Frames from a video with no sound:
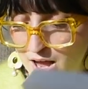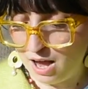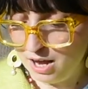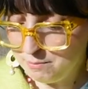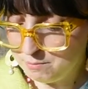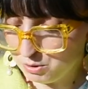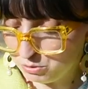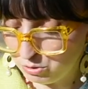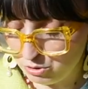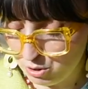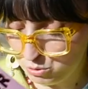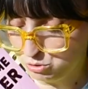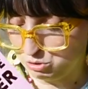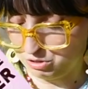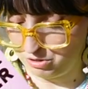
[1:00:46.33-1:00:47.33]
I bought
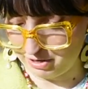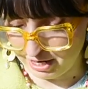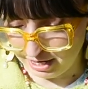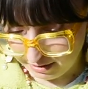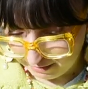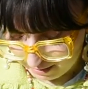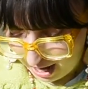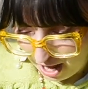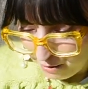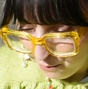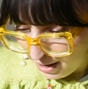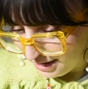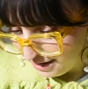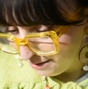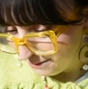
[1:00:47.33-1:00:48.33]
those 3.
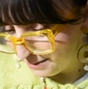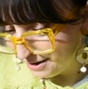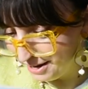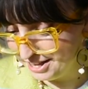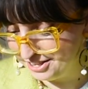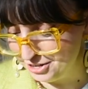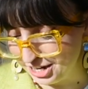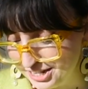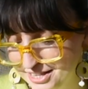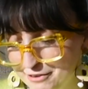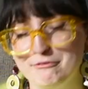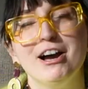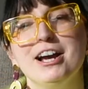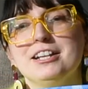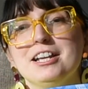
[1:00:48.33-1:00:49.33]
How I
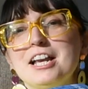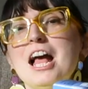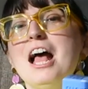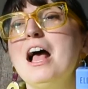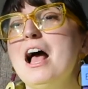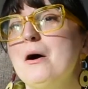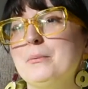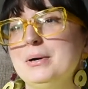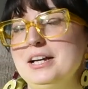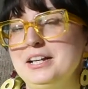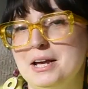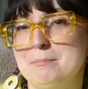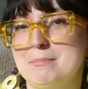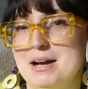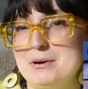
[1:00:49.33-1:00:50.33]
justified it. When I
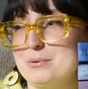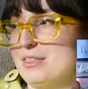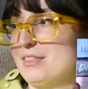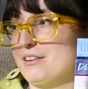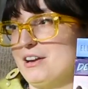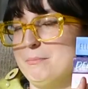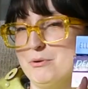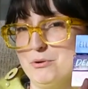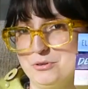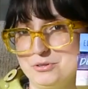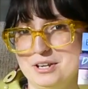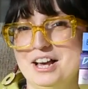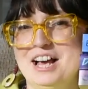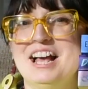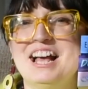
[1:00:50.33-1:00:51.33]
came back with 3
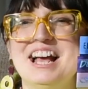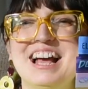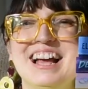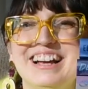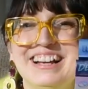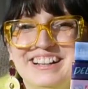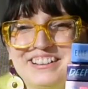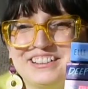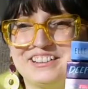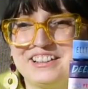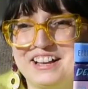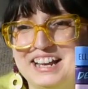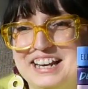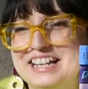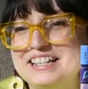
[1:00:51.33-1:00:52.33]
books
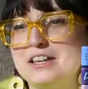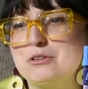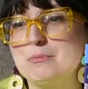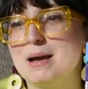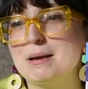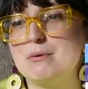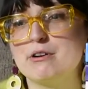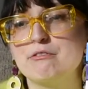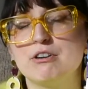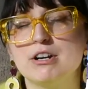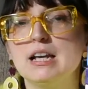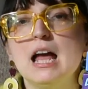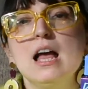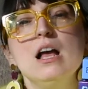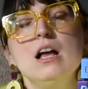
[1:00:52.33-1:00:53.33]
and I said to my
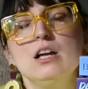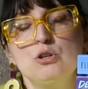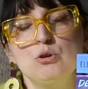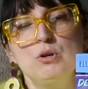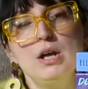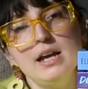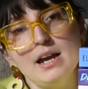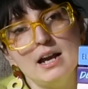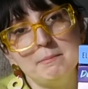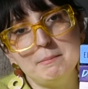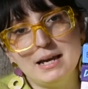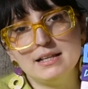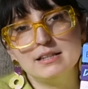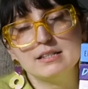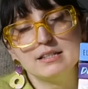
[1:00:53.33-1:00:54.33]
boyfriend, today I
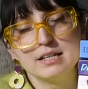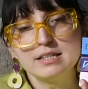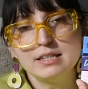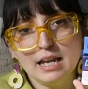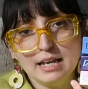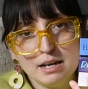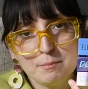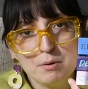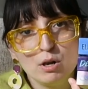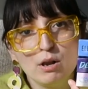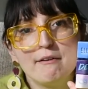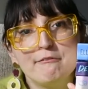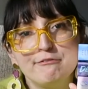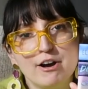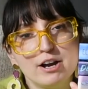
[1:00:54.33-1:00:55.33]
made
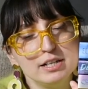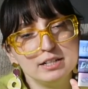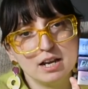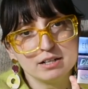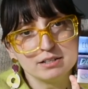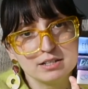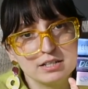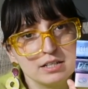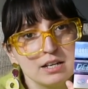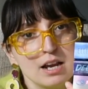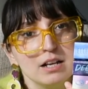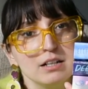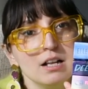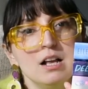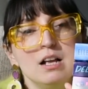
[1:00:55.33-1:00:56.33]
sustainable
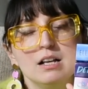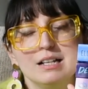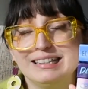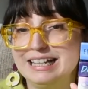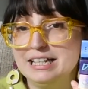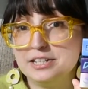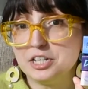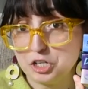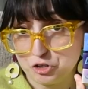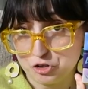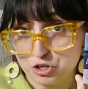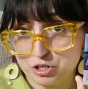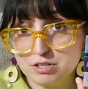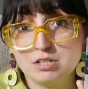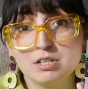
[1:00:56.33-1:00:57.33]
financial
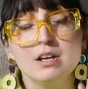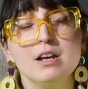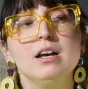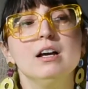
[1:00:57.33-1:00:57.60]
decisions.